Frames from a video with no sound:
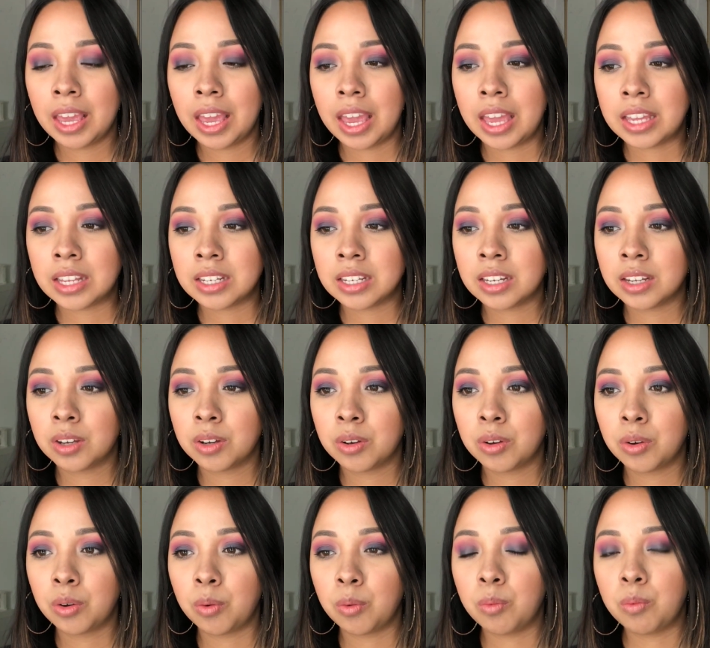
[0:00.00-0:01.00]
And
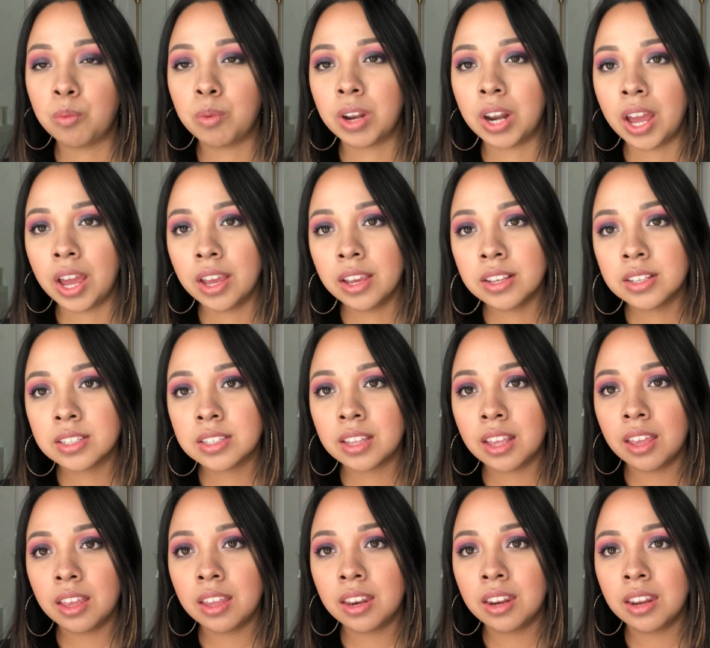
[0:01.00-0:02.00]
when I
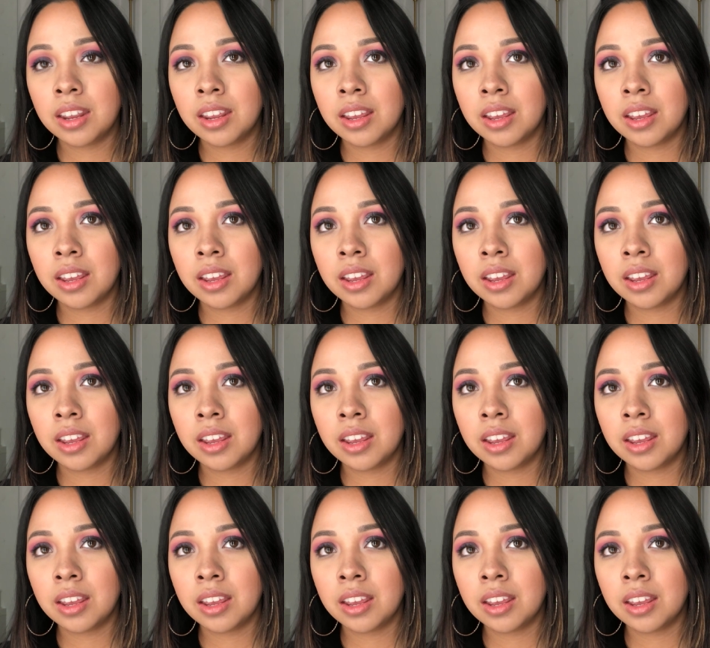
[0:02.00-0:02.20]
said